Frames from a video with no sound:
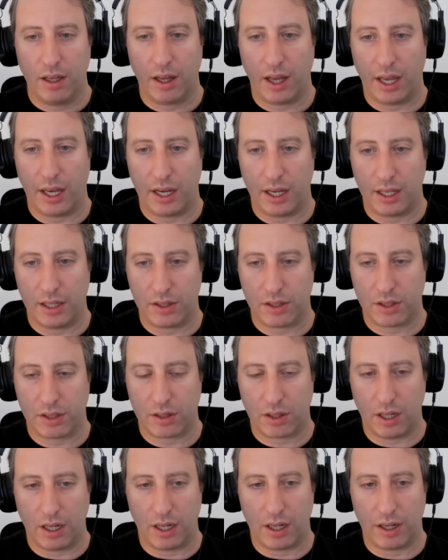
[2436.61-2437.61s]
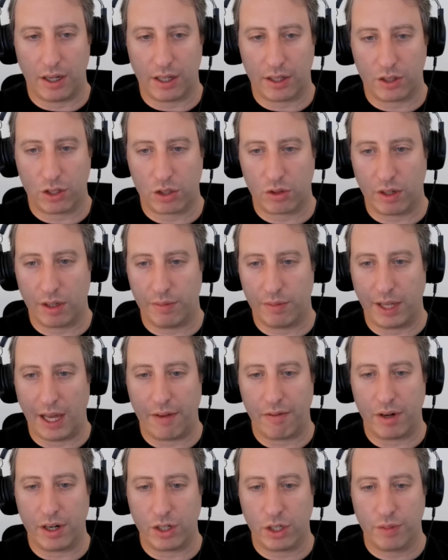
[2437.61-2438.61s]
and his extreme
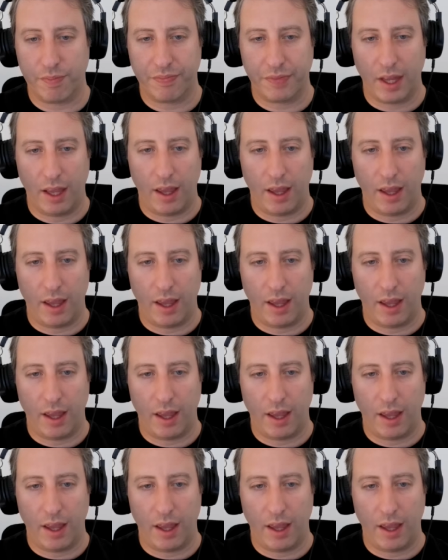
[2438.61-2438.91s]
leverage.